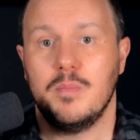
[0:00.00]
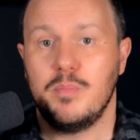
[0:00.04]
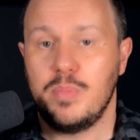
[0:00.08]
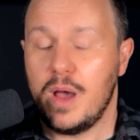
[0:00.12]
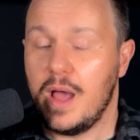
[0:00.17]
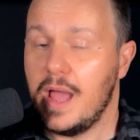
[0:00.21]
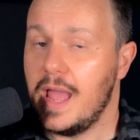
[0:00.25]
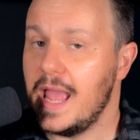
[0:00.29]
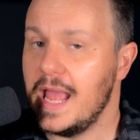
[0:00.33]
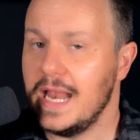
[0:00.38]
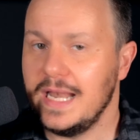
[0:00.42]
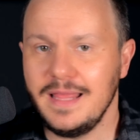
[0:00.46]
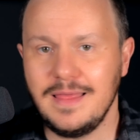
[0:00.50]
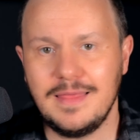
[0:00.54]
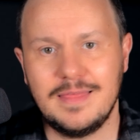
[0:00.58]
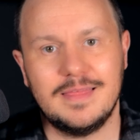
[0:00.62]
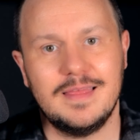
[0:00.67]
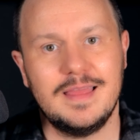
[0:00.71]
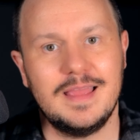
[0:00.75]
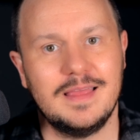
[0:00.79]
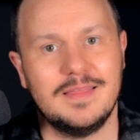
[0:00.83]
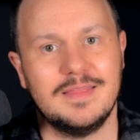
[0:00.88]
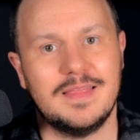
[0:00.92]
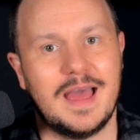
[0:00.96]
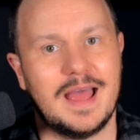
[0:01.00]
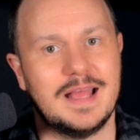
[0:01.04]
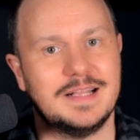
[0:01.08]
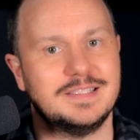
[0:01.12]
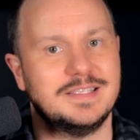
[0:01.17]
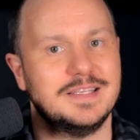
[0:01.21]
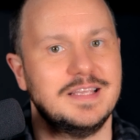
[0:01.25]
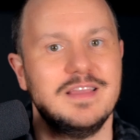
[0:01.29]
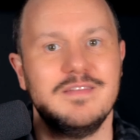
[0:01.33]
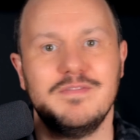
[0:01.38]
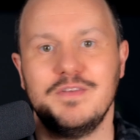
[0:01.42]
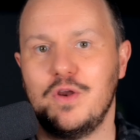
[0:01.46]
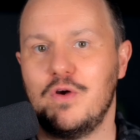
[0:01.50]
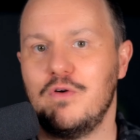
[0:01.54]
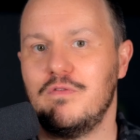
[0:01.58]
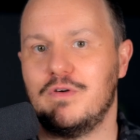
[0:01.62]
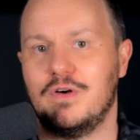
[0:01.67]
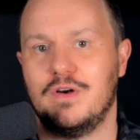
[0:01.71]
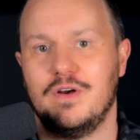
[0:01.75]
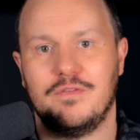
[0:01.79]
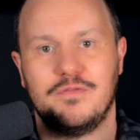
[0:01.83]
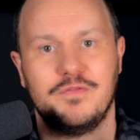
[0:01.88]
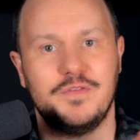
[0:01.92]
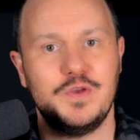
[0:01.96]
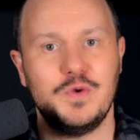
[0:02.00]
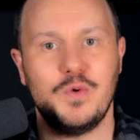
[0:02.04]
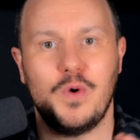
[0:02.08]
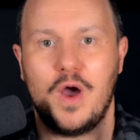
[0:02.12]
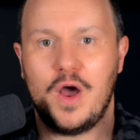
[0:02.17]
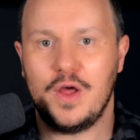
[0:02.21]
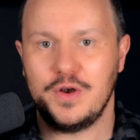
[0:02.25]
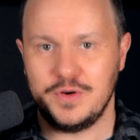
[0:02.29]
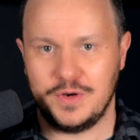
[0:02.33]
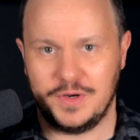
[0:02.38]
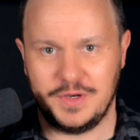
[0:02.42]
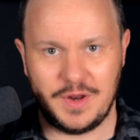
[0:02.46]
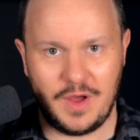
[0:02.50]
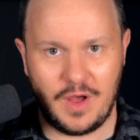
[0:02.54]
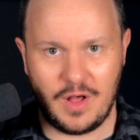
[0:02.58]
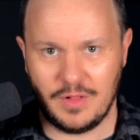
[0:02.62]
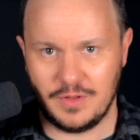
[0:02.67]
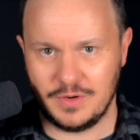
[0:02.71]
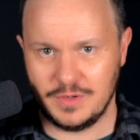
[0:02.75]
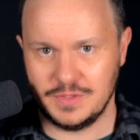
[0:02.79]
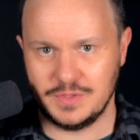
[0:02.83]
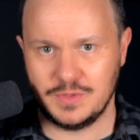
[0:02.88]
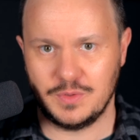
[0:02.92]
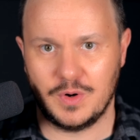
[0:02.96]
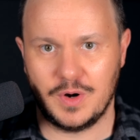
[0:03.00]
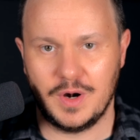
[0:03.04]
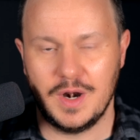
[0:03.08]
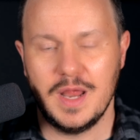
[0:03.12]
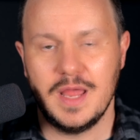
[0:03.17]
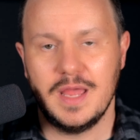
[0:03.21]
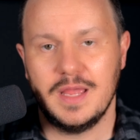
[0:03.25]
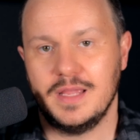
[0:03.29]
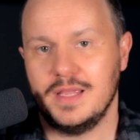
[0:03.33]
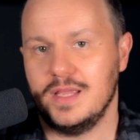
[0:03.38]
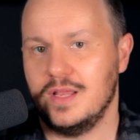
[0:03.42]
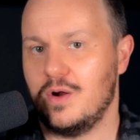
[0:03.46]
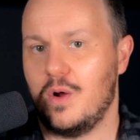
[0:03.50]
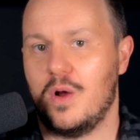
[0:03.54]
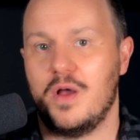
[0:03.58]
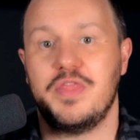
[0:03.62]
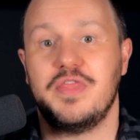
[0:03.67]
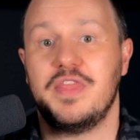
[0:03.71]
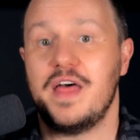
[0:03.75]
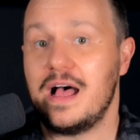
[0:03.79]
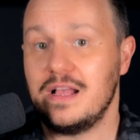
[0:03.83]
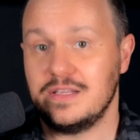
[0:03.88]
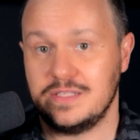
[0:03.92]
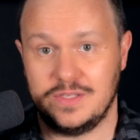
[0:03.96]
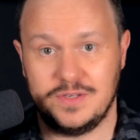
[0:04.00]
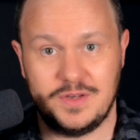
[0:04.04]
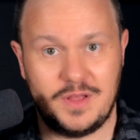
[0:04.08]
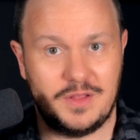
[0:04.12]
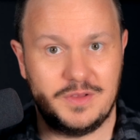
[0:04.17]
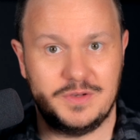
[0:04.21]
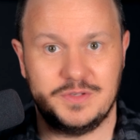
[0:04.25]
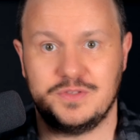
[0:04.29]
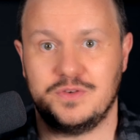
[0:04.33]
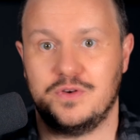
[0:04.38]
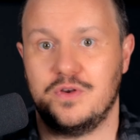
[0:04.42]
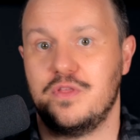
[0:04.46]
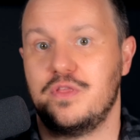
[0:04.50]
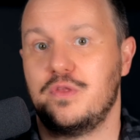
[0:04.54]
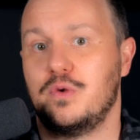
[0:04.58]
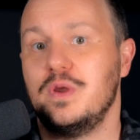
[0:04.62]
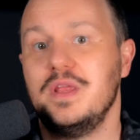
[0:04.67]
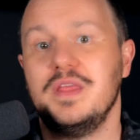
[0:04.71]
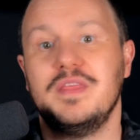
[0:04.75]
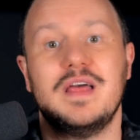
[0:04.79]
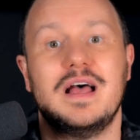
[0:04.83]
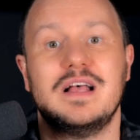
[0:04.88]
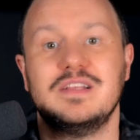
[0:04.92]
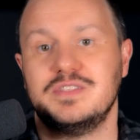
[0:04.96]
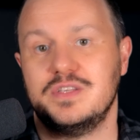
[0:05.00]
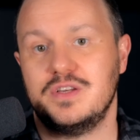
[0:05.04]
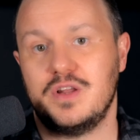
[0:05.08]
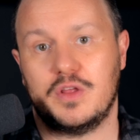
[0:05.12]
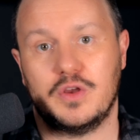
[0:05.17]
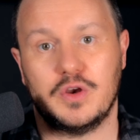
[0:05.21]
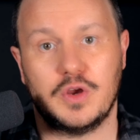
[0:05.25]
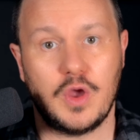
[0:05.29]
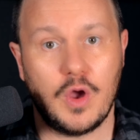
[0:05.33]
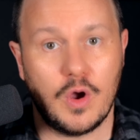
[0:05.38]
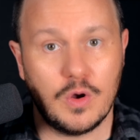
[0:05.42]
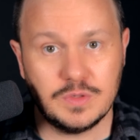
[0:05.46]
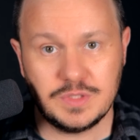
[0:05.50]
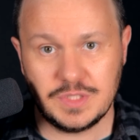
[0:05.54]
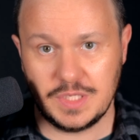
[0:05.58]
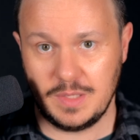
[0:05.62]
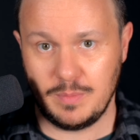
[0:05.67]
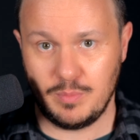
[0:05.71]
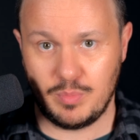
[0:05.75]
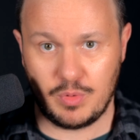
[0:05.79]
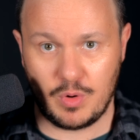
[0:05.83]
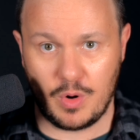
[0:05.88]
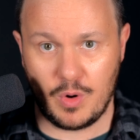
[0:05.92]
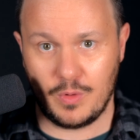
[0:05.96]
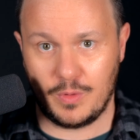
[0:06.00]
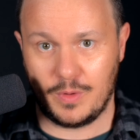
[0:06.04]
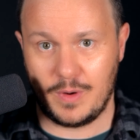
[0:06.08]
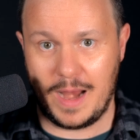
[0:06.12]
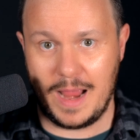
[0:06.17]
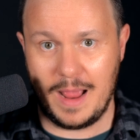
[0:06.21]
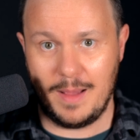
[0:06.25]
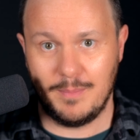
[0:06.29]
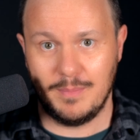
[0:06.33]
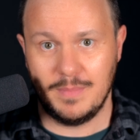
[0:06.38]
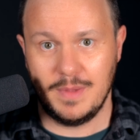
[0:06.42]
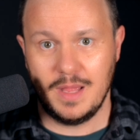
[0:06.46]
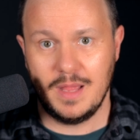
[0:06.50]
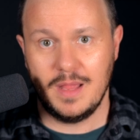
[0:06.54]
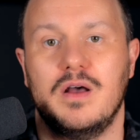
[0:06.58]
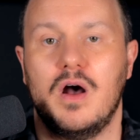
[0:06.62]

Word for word: But anything that's even over a few $100s or, you know, $1,000 or $3,000 coaching program,